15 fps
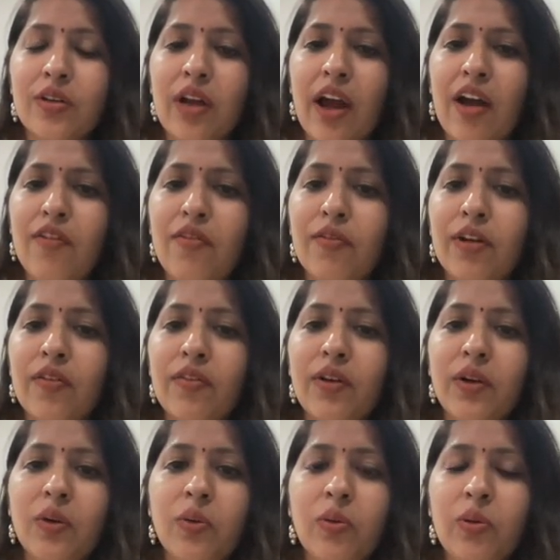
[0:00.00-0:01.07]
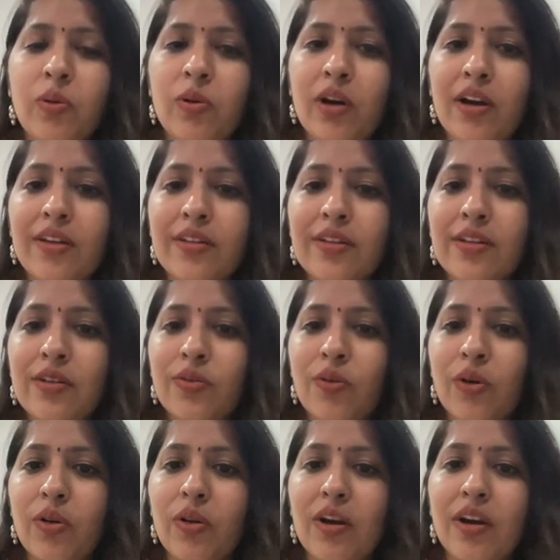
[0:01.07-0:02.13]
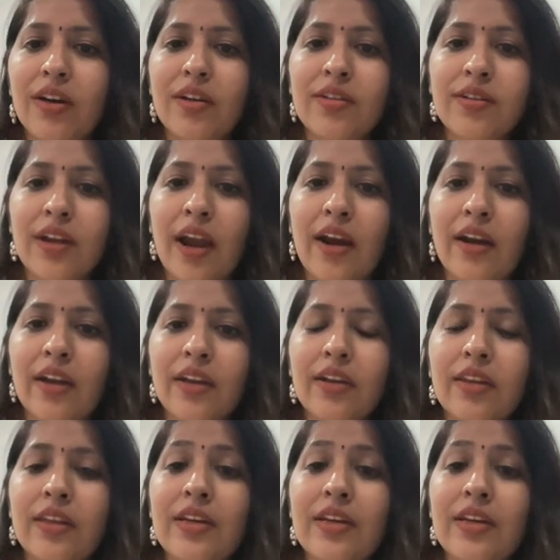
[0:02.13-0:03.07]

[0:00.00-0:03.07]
I have given two dances for your understanding.